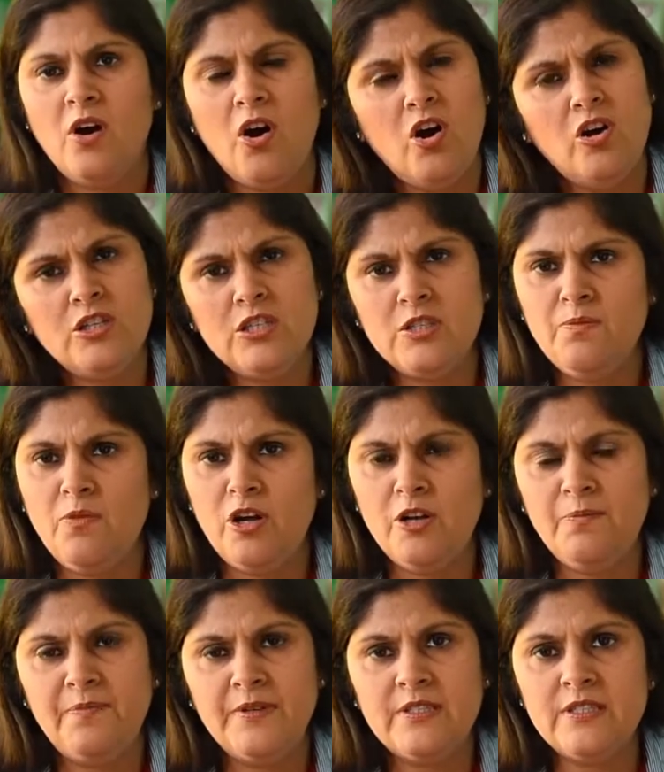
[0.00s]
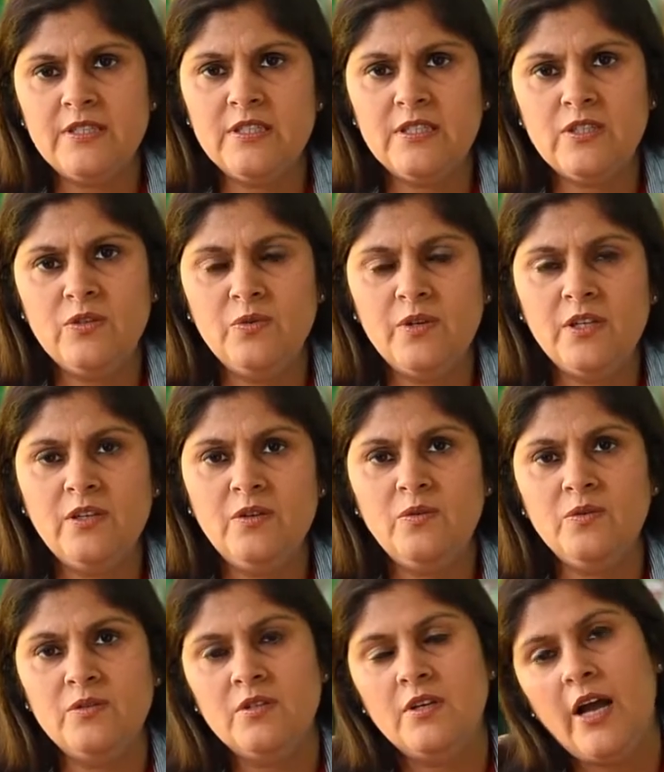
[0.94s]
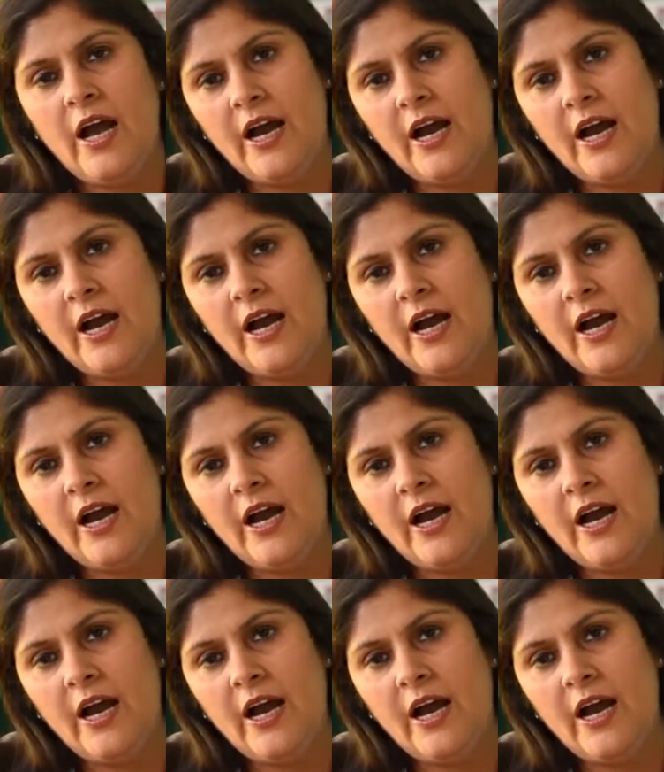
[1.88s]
or small biscuits you can use